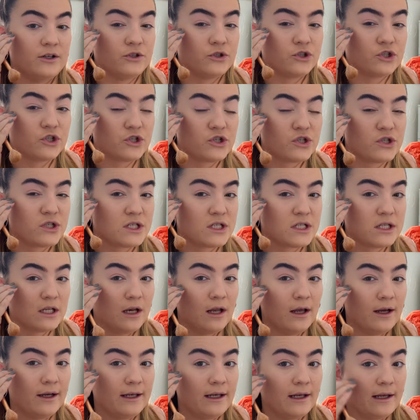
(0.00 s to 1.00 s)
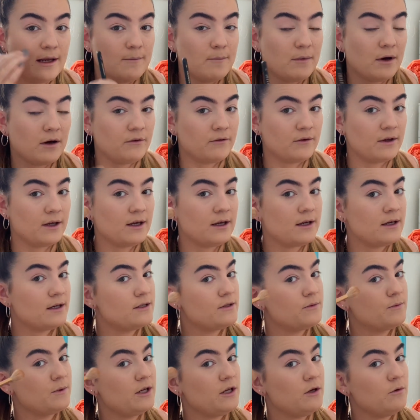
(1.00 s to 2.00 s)
just slightly above it is
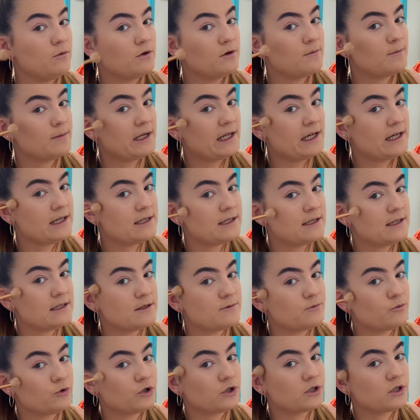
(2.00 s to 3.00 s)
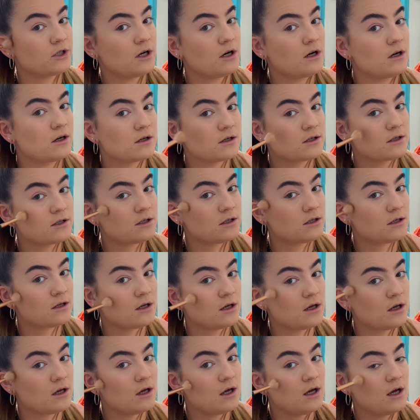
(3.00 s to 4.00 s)
where you want to place this product,
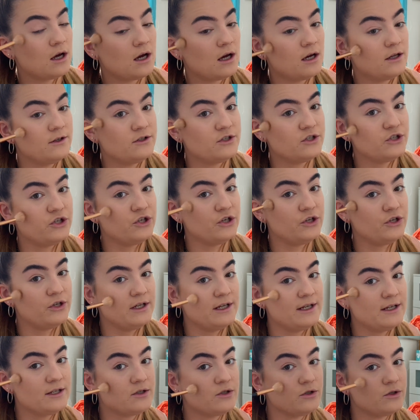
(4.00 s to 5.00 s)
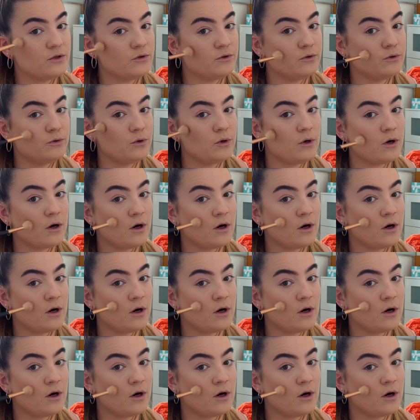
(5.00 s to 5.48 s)
and do little